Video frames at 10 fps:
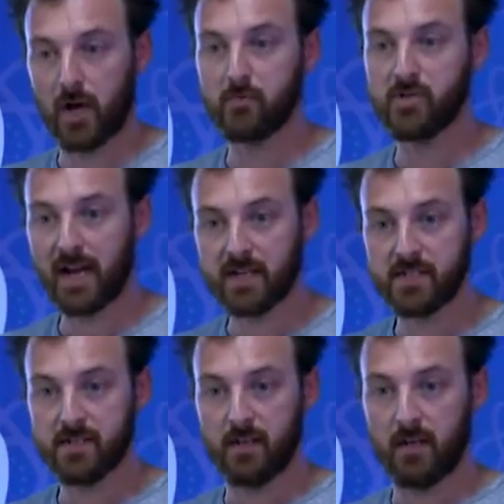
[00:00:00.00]

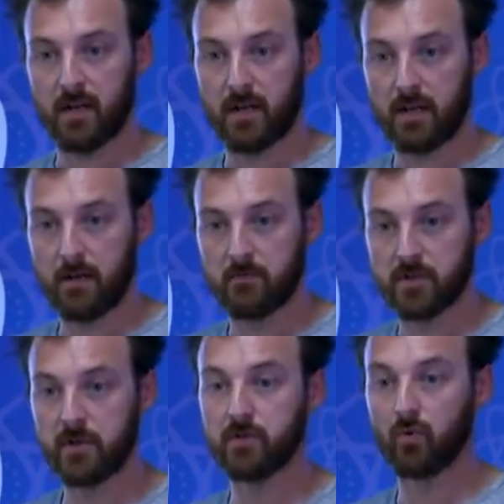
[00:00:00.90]
objects.
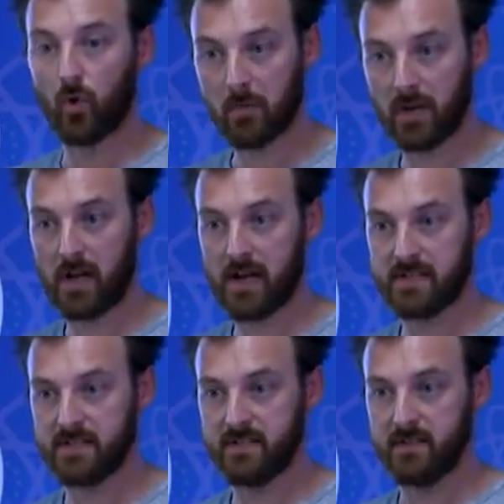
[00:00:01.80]
So you
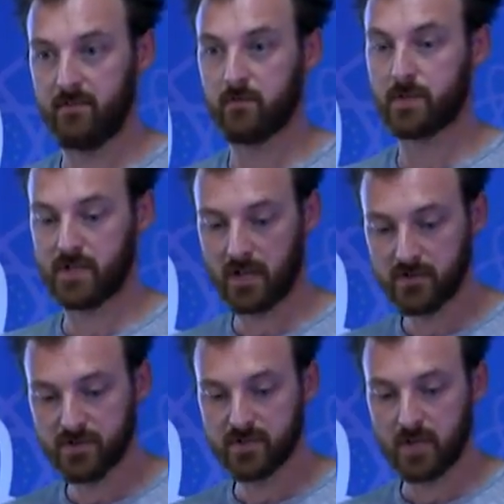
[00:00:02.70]
normalize the
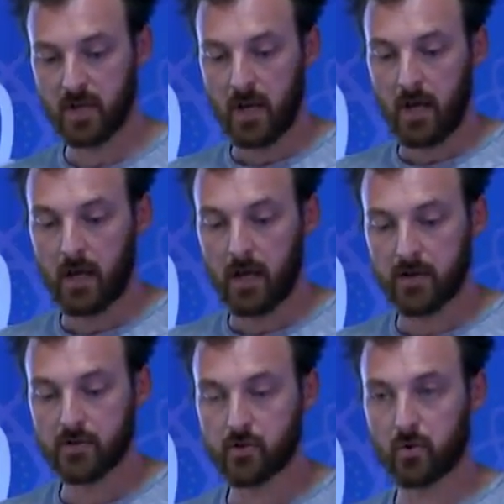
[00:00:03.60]
results.
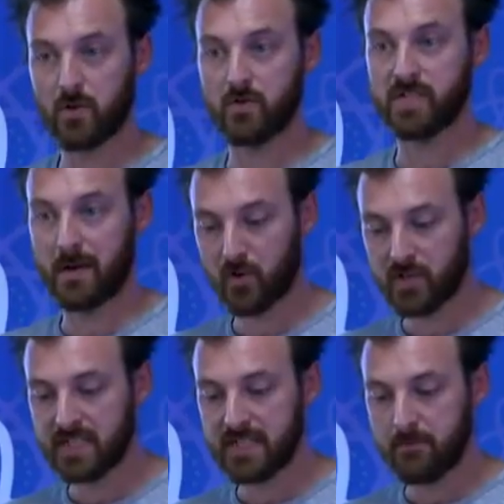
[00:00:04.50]
You store those
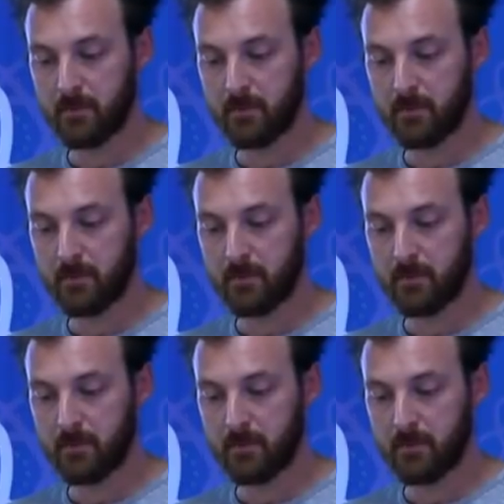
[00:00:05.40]
separately